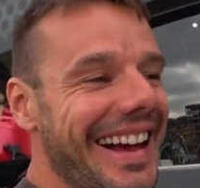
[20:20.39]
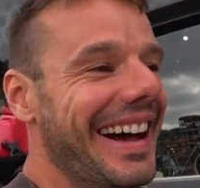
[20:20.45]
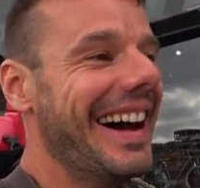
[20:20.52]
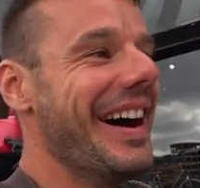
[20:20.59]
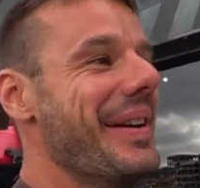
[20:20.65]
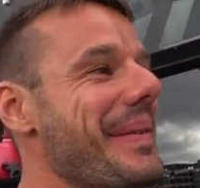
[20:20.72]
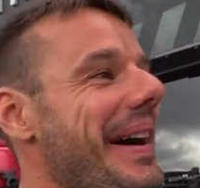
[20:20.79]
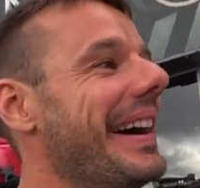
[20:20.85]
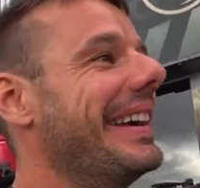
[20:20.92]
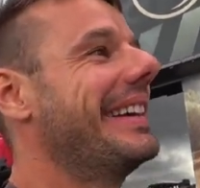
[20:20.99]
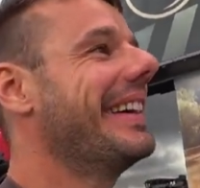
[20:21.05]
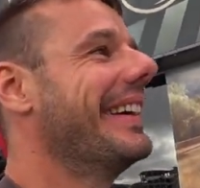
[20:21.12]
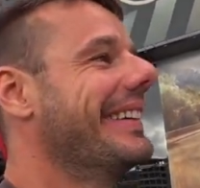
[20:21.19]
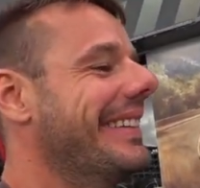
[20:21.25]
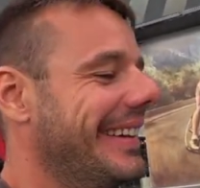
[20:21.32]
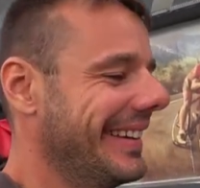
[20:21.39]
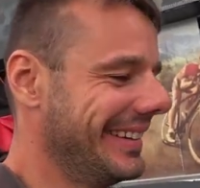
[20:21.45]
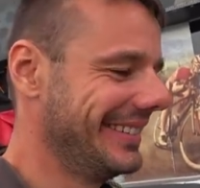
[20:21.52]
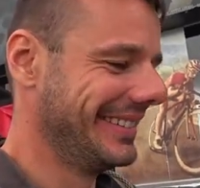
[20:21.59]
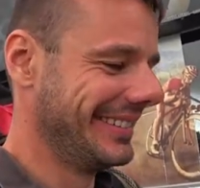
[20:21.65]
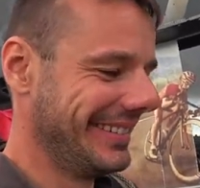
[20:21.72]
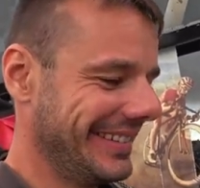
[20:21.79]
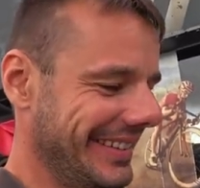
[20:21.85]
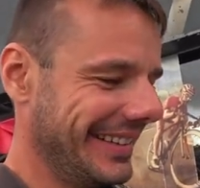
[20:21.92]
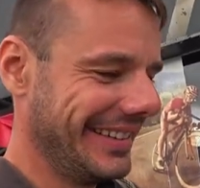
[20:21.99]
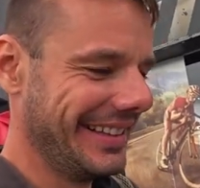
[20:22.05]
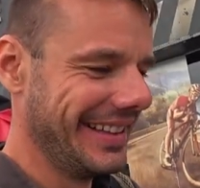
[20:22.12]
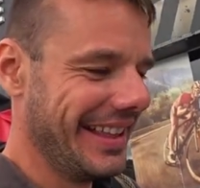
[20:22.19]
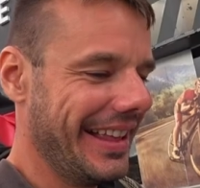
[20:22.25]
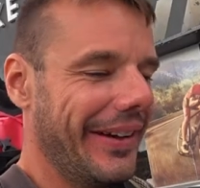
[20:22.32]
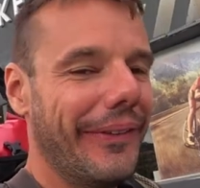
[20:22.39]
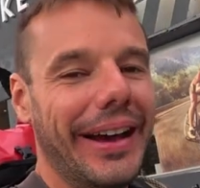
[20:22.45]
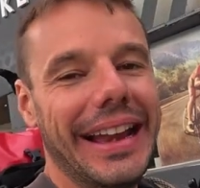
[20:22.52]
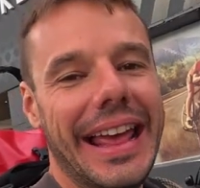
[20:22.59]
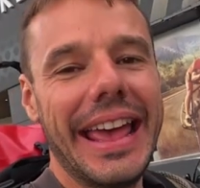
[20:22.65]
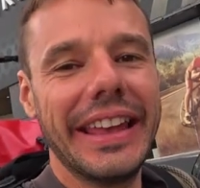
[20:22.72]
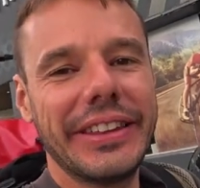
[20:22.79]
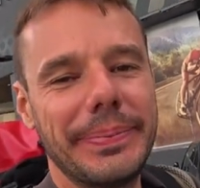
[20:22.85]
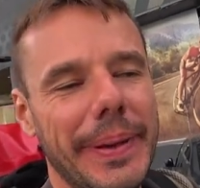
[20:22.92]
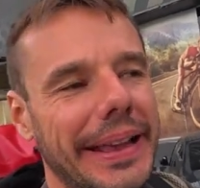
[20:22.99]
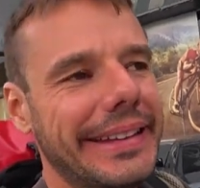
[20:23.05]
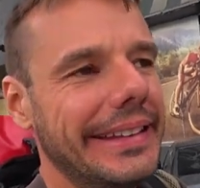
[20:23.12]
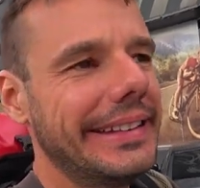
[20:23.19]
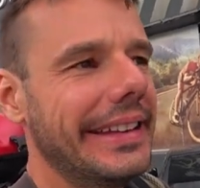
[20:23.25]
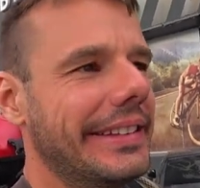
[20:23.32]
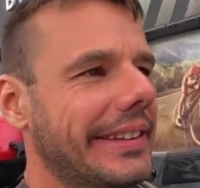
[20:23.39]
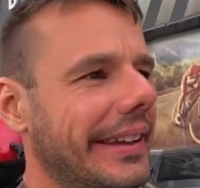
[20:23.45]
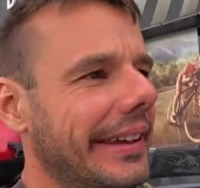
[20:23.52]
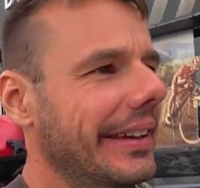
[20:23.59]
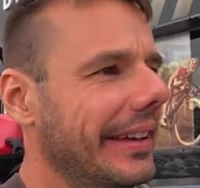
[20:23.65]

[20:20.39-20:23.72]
Oh my God. Well, I expected it.